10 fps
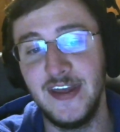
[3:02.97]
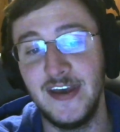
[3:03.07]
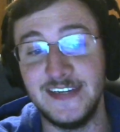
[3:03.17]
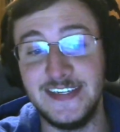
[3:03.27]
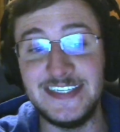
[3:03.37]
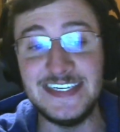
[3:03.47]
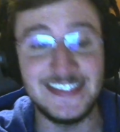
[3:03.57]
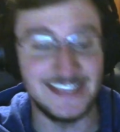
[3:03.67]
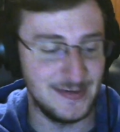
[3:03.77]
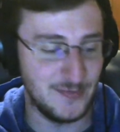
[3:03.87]
a
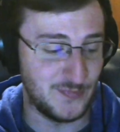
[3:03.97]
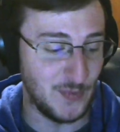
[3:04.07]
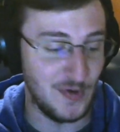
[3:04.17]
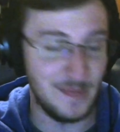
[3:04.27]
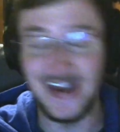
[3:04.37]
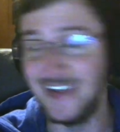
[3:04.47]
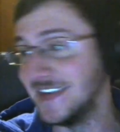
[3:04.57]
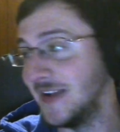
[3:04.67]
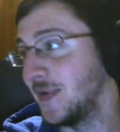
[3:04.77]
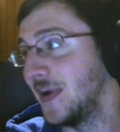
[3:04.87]
decent 4-minute
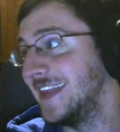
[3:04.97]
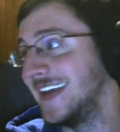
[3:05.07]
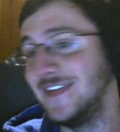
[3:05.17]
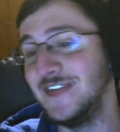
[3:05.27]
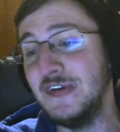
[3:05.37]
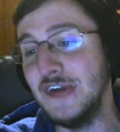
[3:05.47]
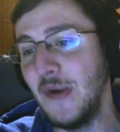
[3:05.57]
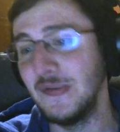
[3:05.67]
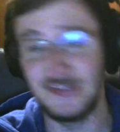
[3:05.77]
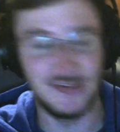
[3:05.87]
summary that gives you
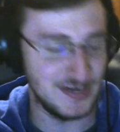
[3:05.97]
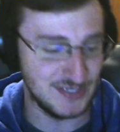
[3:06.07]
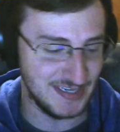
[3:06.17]
no introduction